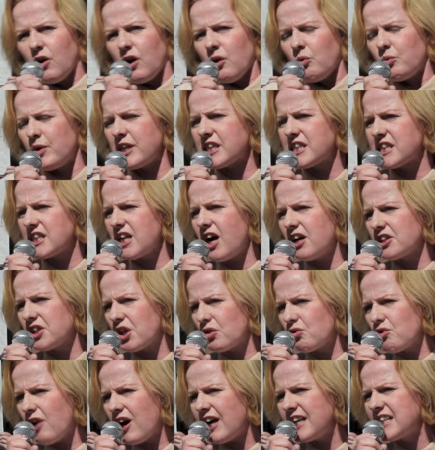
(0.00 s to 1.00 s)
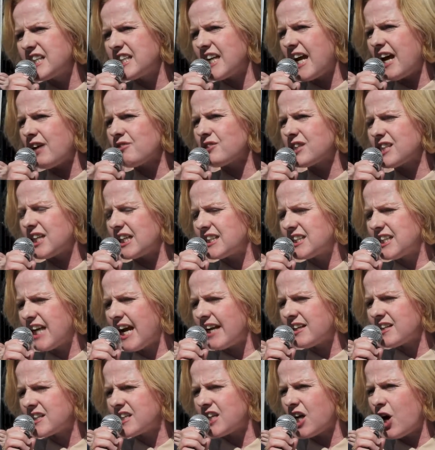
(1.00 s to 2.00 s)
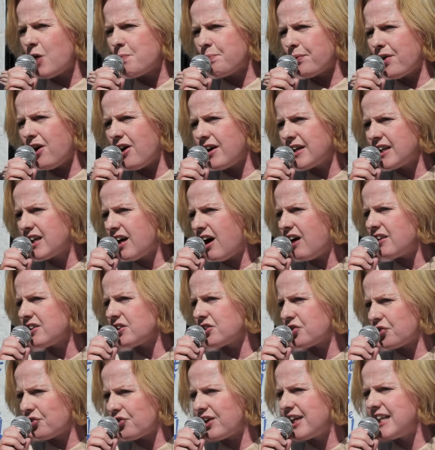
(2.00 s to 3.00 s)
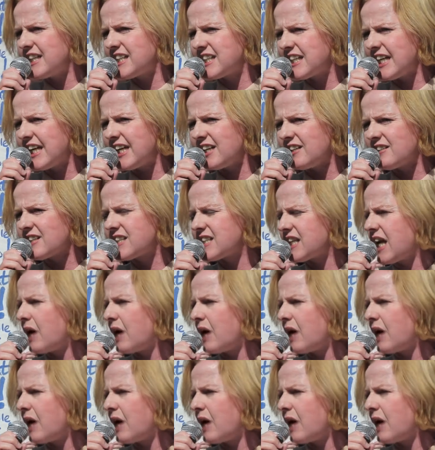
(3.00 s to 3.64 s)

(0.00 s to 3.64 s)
we saw the write-downs that Dennis O'Brien got in three deals.